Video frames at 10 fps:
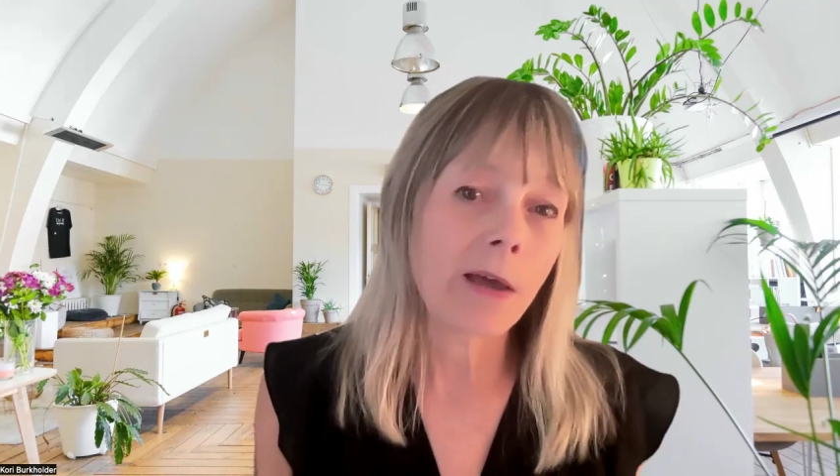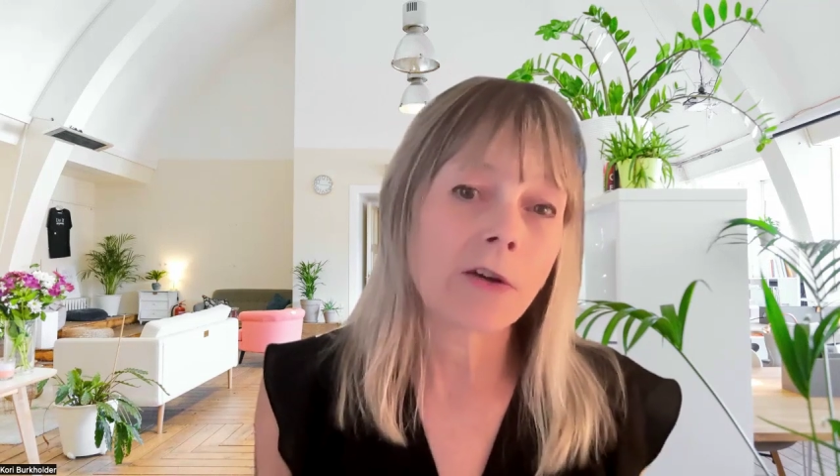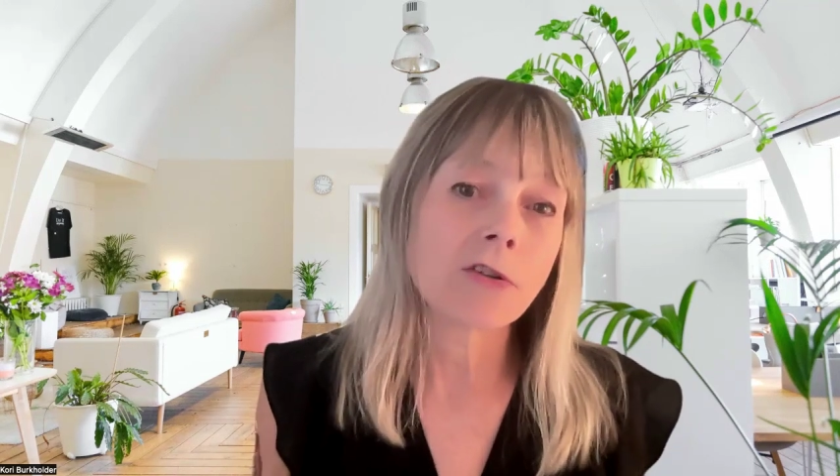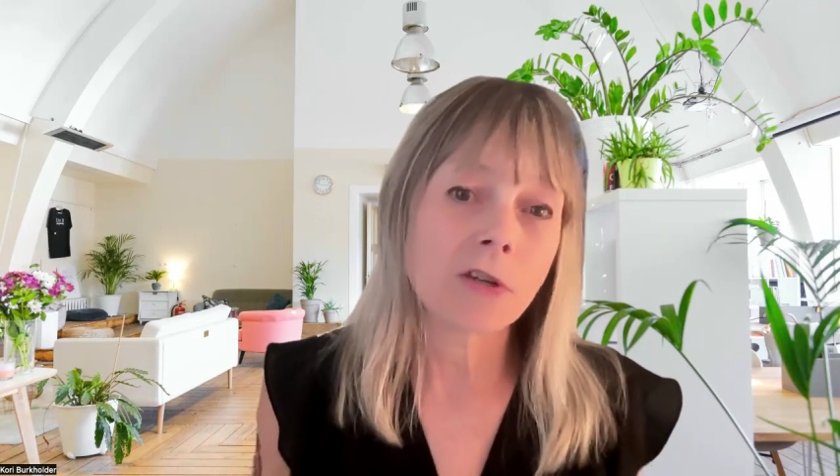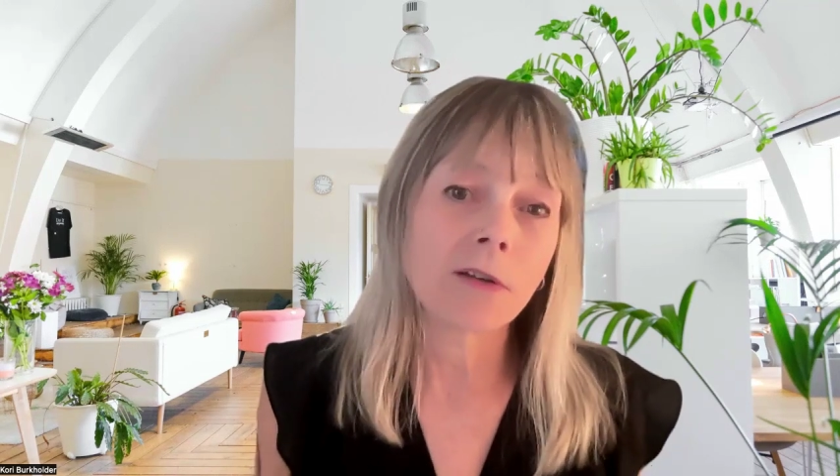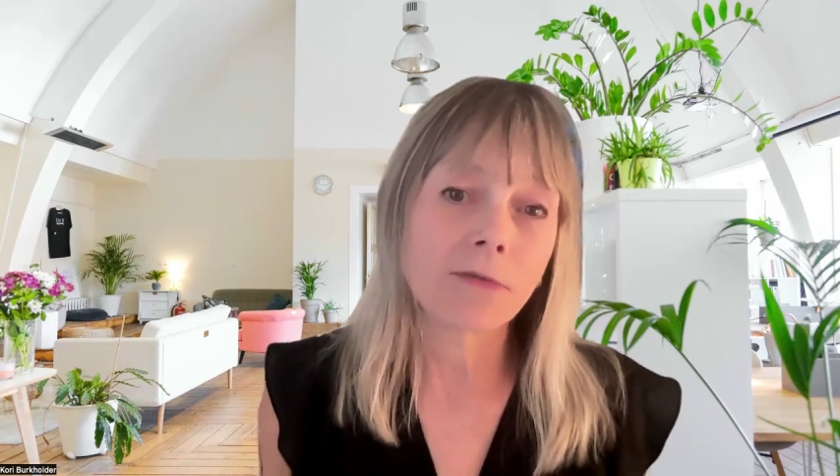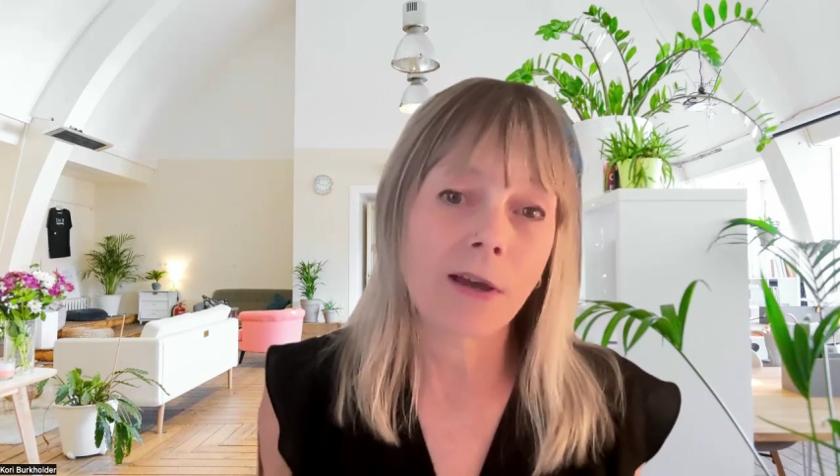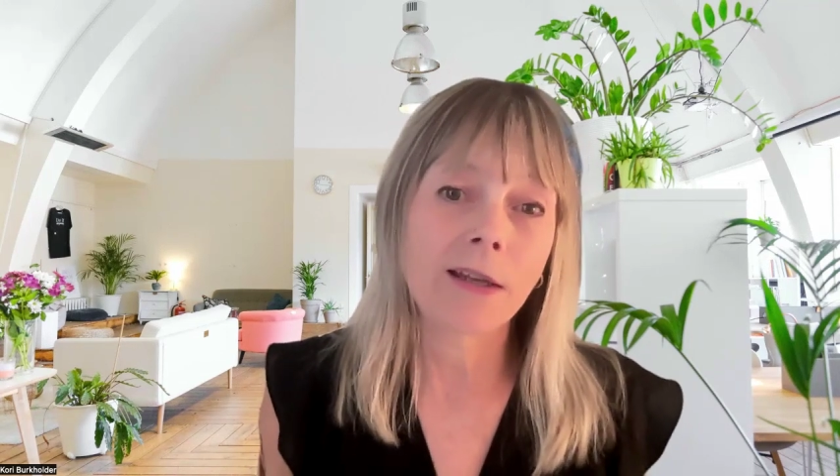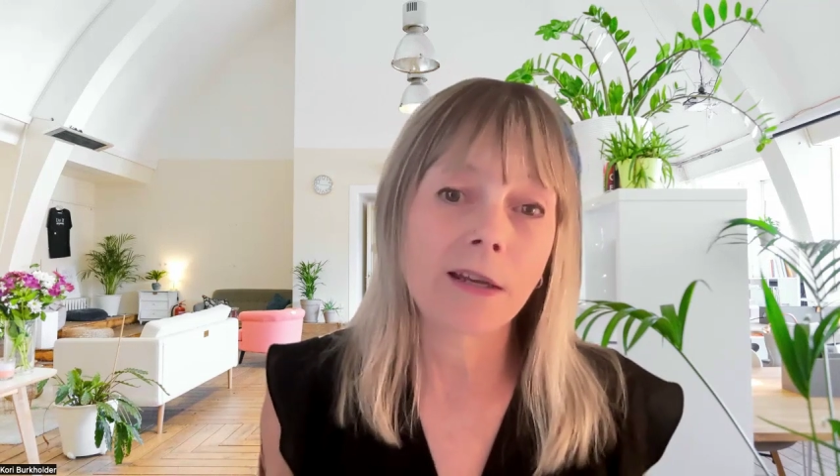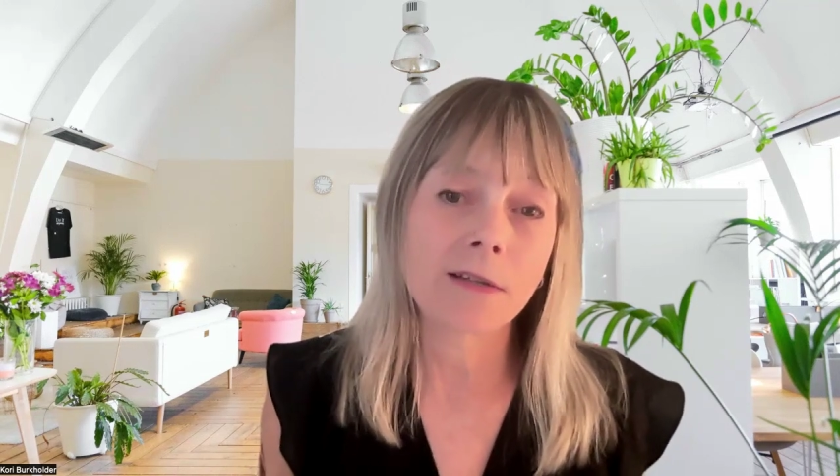energy, and
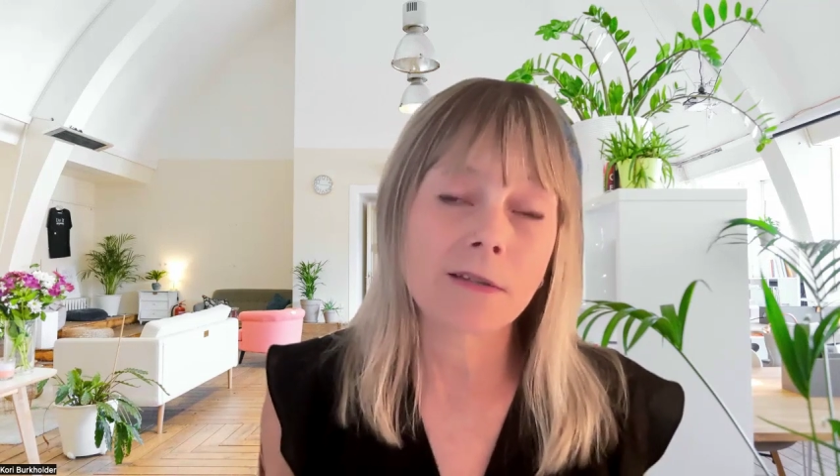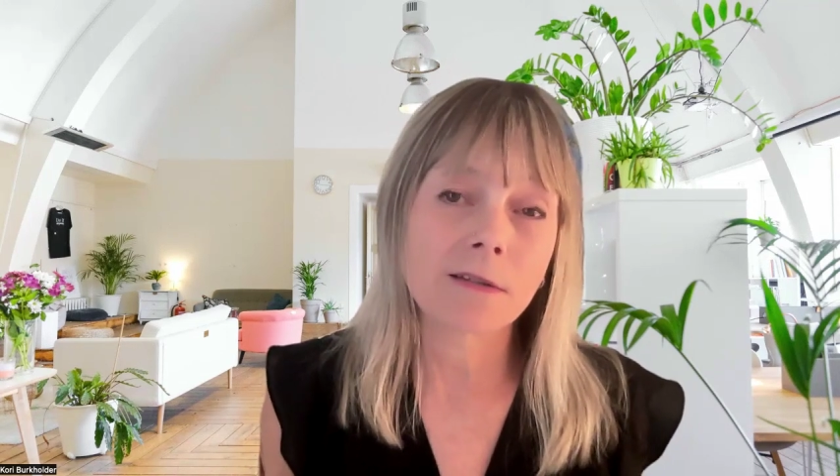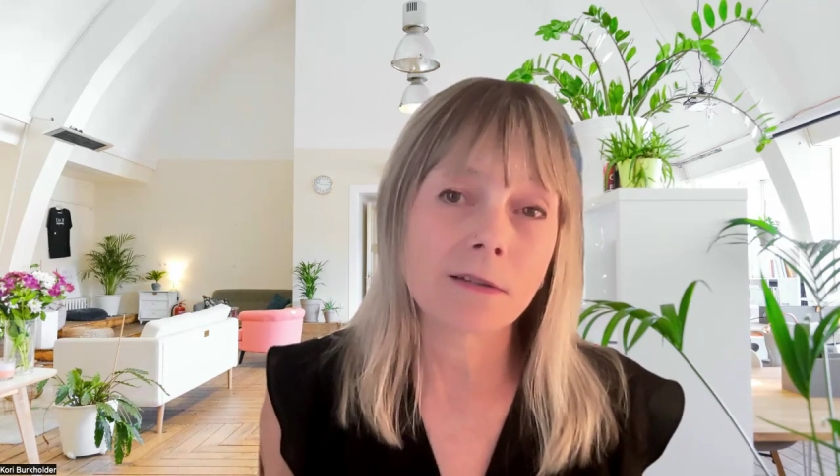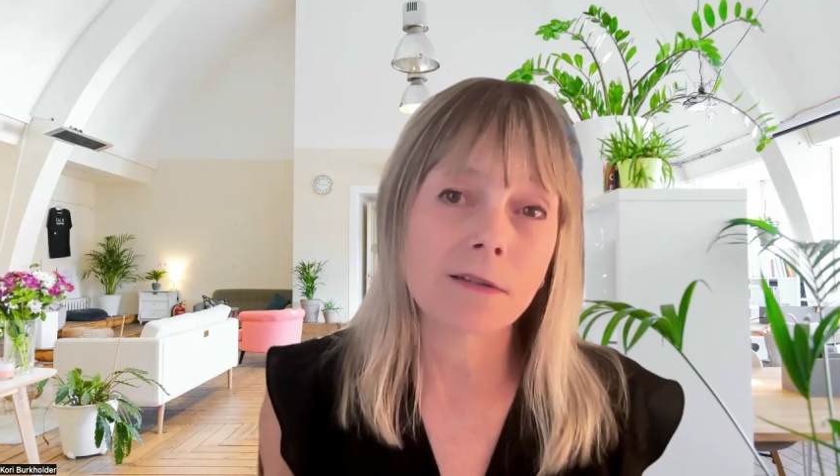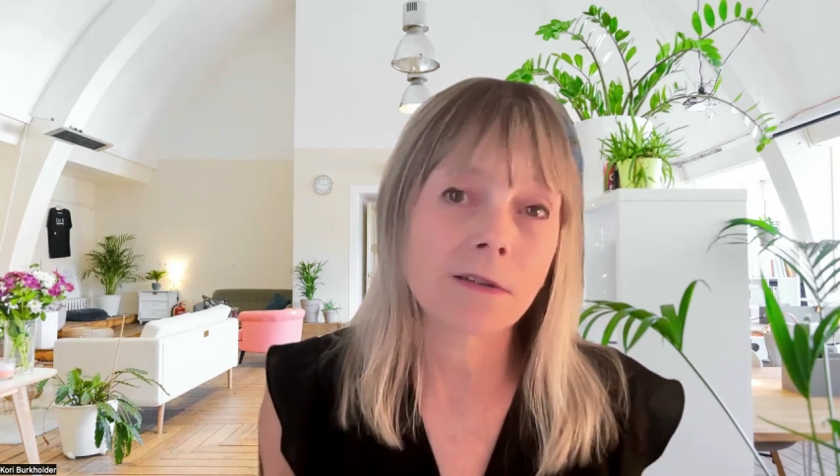finances